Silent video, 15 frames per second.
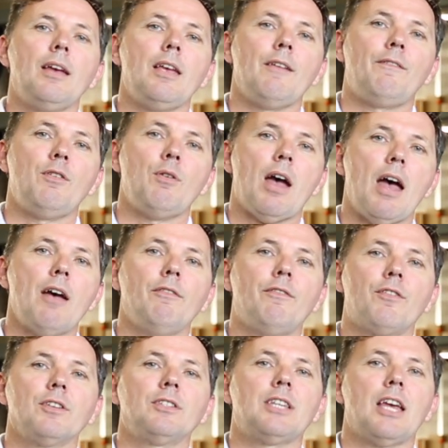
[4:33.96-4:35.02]
if you have,
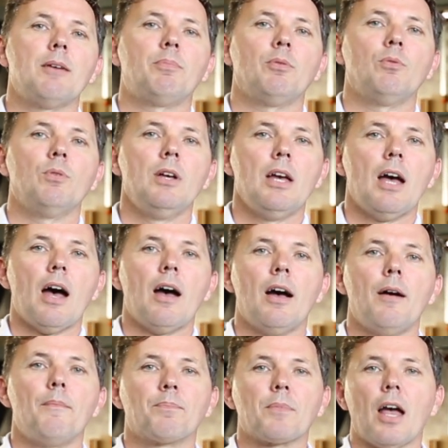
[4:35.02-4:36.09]
for example,
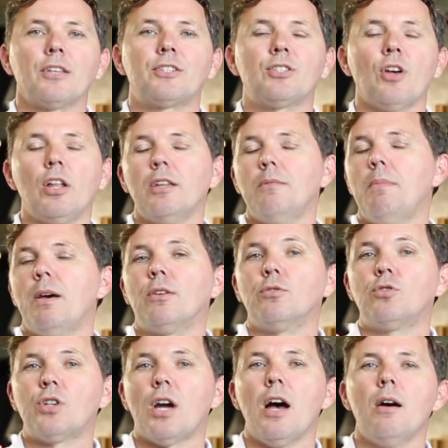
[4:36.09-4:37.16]
a solid metal
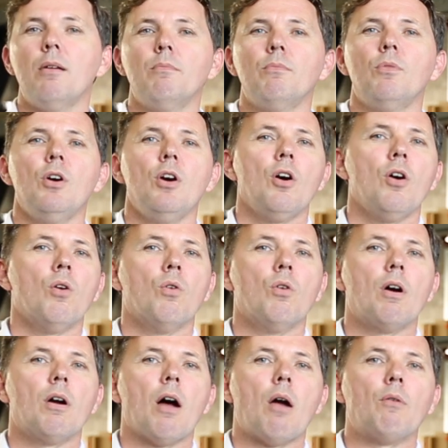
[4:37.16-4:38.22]
drum
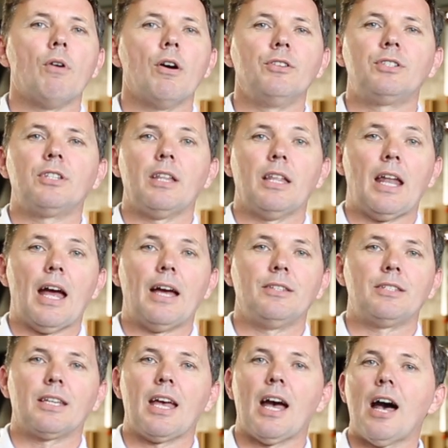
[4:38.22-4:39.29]
or a roaster that
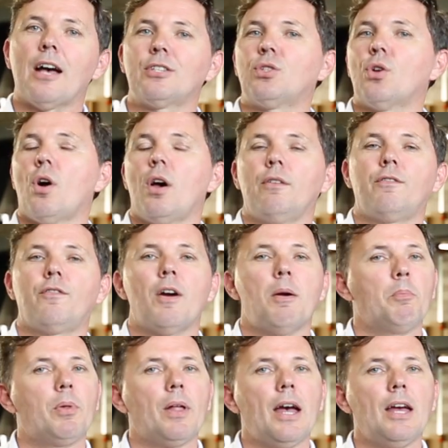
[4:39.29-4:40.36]
has a cast iron
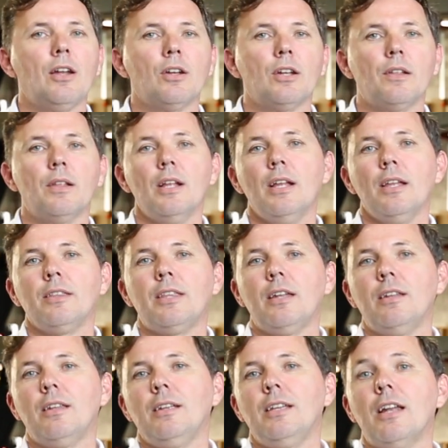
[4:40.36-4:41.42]
front plate on it,
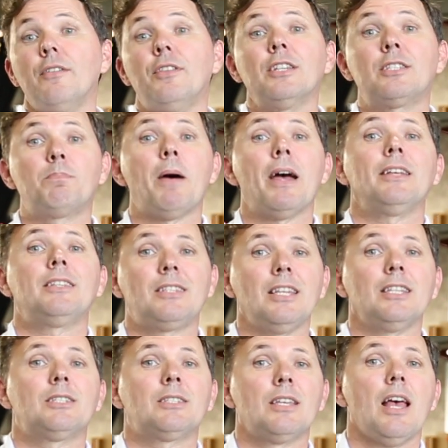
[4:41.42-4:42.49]
then this makes
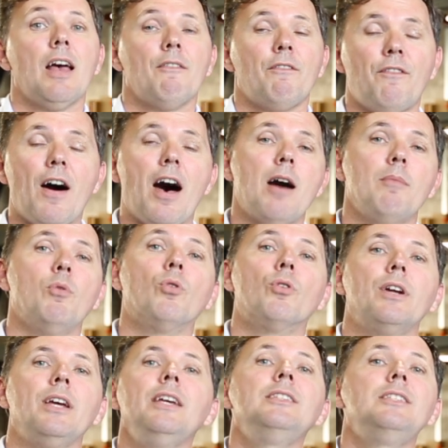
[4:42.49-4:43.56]
this far
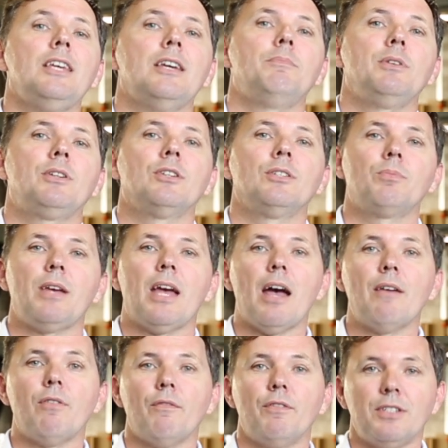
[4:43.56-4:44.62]
more easier because we
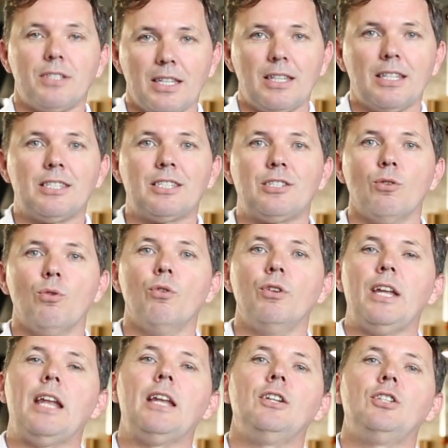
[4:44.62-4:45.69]
have obviously the stored
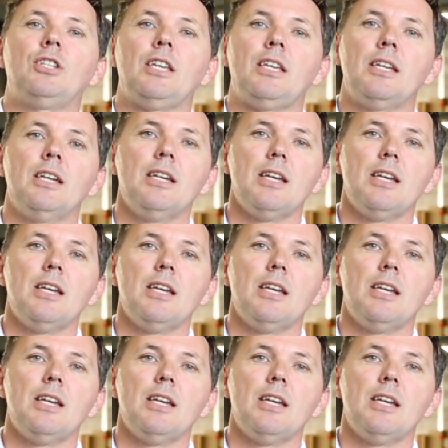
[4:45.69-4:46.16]
energy